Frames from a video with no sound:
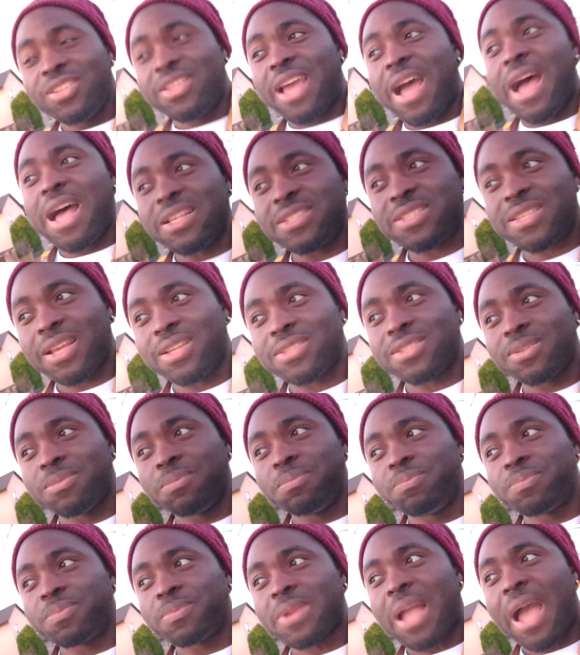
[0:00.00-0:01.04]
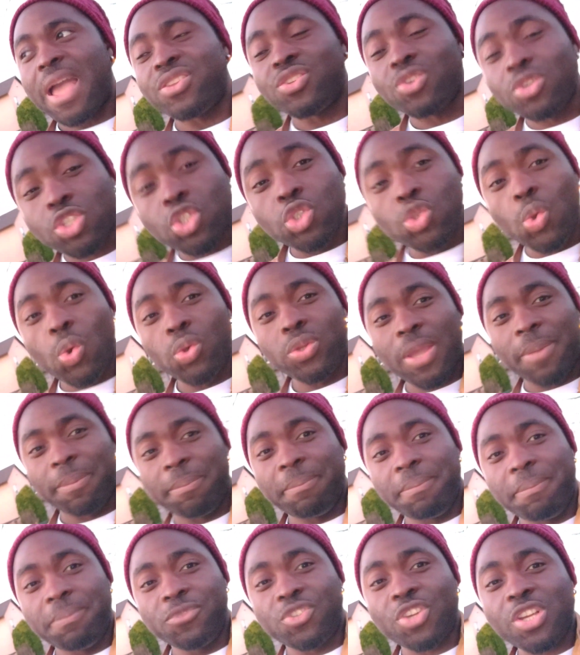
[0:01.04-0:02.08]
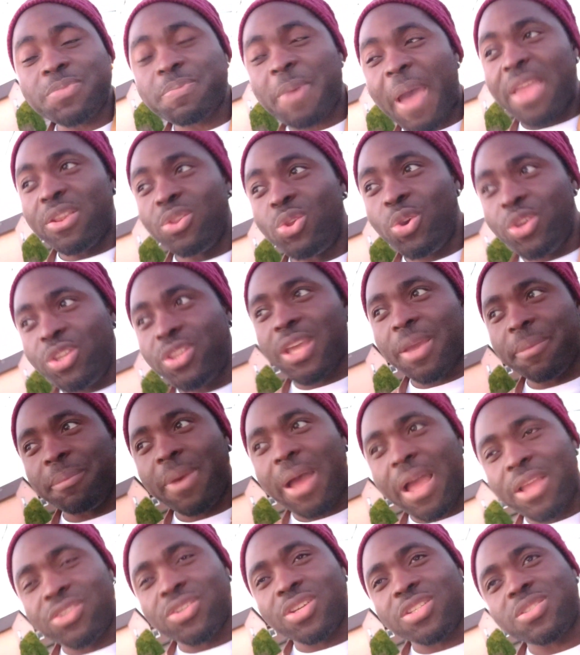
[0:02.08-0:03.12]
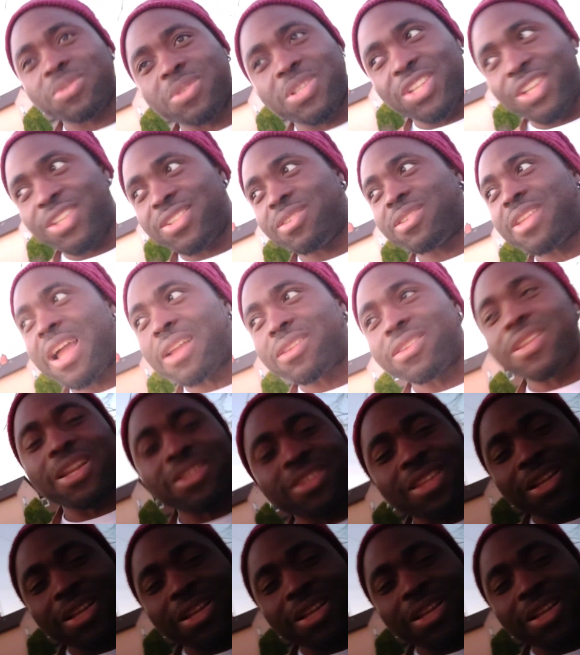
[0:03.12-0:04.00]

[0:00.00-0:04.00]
the answers. I just know them. Just by knowing them, I just tick, tack.